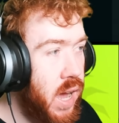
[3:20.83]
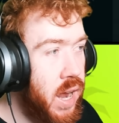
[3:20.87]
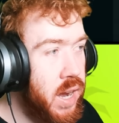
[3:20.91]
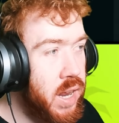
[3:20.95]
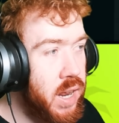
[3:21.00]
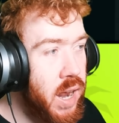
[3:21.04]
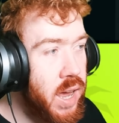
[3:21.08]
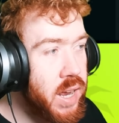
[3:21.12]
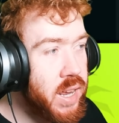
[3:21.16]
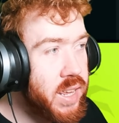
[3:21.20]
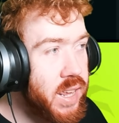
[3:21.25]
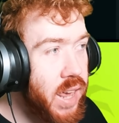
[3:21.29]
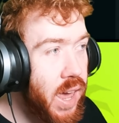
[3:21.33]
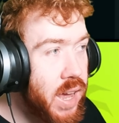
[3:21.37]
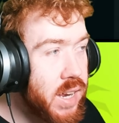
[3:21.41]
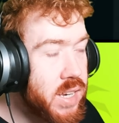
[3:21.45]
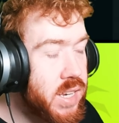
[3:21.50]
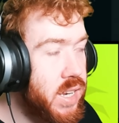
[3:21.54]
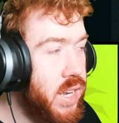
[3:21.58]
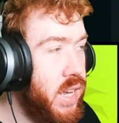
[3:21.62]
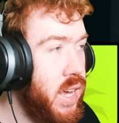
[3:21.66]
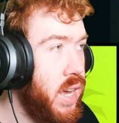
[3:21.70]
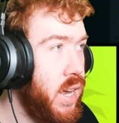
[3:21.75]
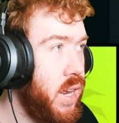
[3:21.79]
And then I
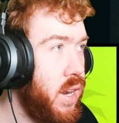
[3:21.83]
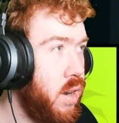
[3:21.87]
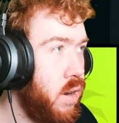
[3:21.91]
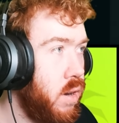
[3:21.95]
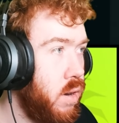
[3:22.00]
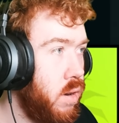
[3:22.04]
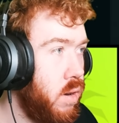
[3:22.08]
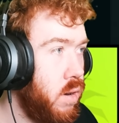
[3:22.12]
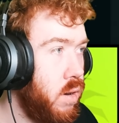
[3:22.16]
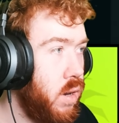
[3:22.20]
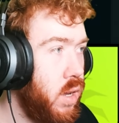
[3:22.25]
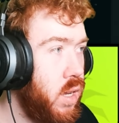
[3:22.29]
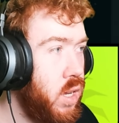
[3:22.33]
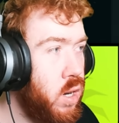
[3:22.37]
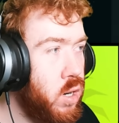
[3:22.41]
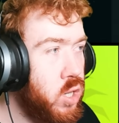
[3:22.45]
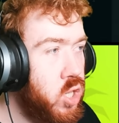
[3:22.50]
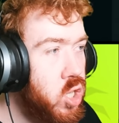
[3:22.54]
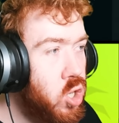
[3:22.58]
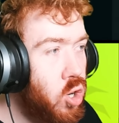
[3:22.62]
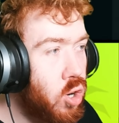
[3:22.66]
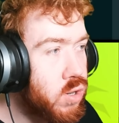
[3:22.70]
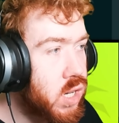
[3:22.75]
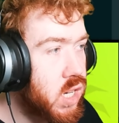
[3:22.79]
guess in, you know,
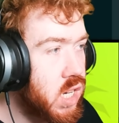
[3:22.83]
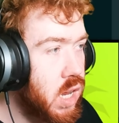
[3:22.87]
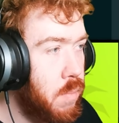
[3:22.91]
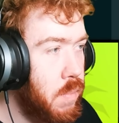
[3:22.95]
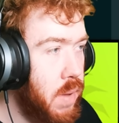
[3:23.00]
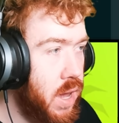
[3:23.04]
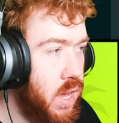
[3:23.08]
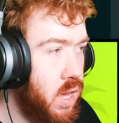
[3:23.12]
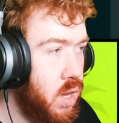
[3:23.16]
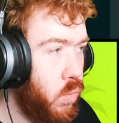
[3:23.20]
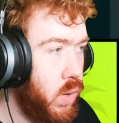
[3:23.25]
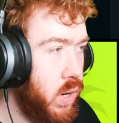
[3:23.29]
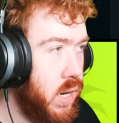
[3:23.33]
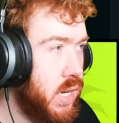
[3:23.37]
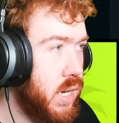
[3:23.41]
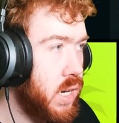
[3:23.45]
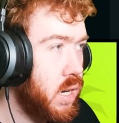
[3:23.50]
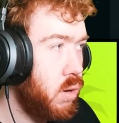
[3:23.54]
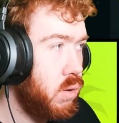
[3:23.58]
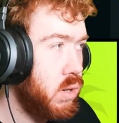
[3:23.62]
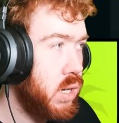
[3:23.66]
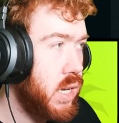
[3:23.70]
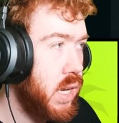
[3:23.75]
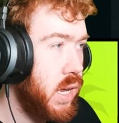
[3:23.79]
she's got some AoE
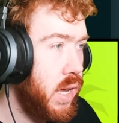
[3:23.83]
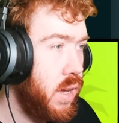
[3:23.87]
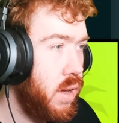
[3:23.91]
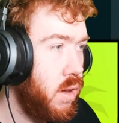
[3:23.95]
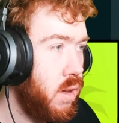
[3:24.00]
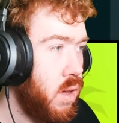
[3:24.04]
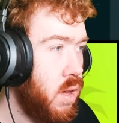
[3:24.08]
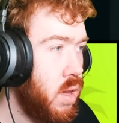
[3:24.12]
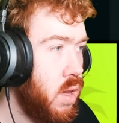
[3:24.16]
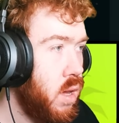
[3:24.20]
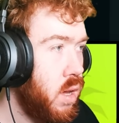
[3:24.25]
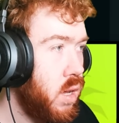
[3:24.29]
skills here.